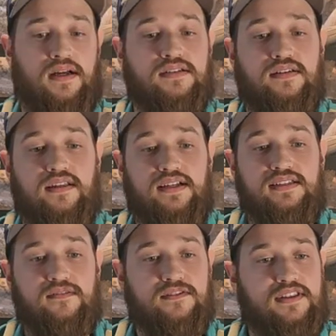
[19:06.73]
So that's
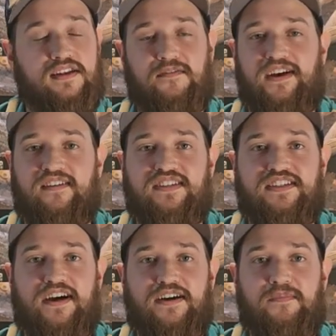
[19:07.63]
everything we have to
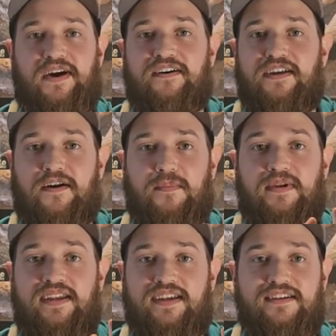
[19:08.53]
talk about in our
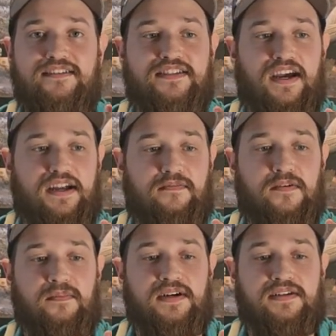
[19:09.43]
beginner's guide
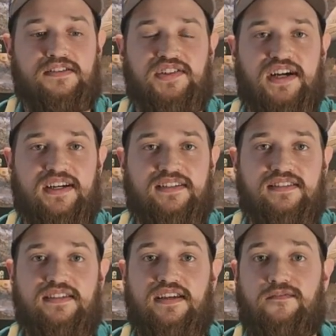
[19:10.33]
for bearded
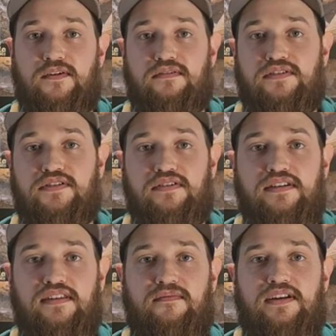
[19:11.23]
dragons. If you
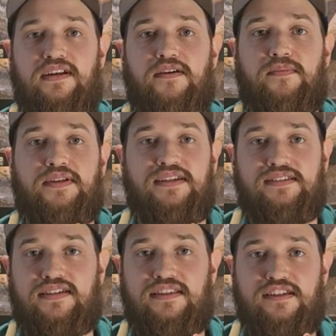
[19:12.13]
enjoyed the video,
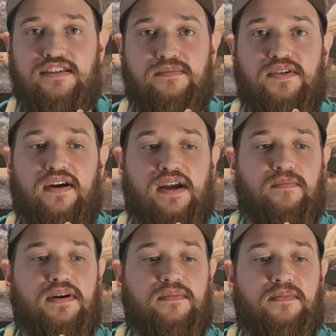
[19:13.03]
please hit the subscribe
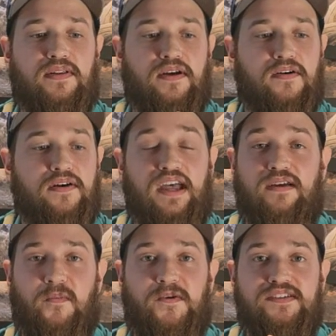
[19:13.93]
button below,
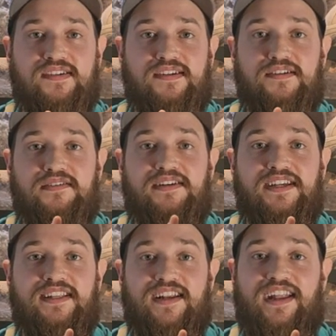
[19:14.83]
and we'll see you
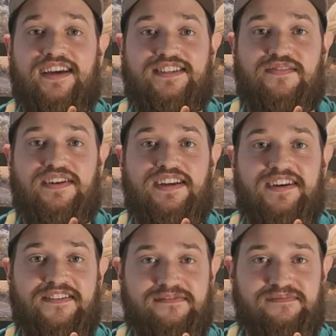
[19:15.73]
in the next video.